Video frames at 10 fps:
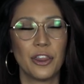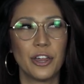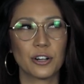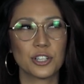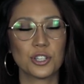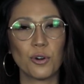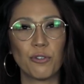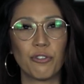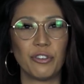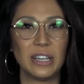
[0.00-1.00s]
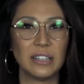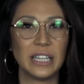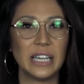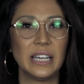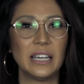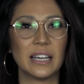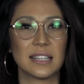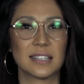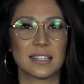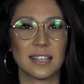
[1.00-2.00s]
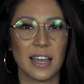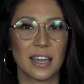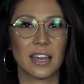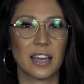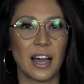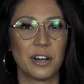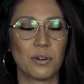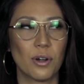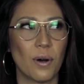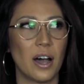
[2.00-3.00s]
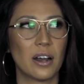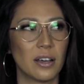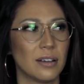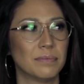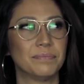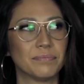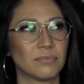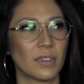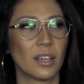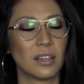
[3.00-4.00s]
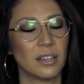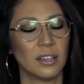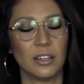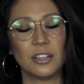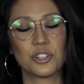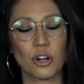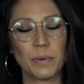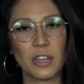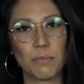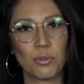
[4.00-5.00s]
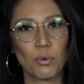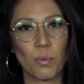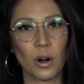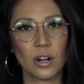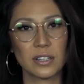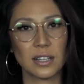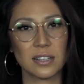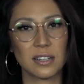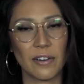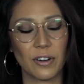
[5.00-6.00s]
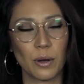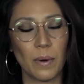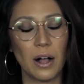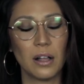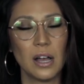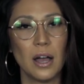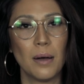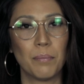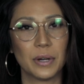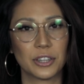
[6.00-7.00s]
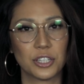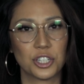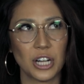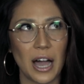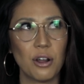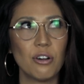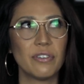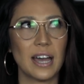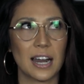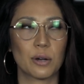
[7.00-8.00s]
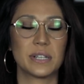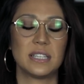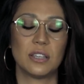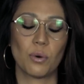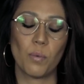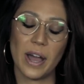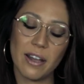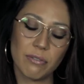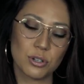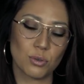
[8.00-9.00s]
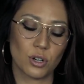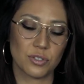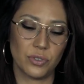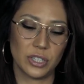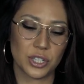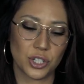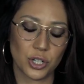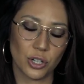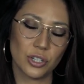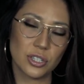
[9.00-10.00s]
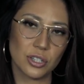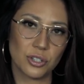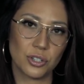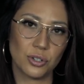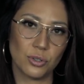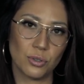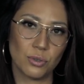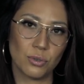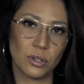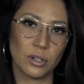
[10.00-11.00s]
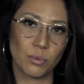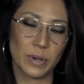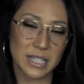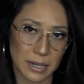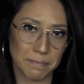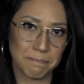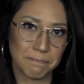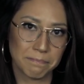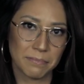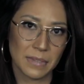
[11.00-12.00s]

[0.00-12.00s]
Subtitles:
They're so feely and psychic. I don't know how to interpret them through words, at least not very well. But the shadow of inadequacy and the way of resourcefulness turns into wisdom.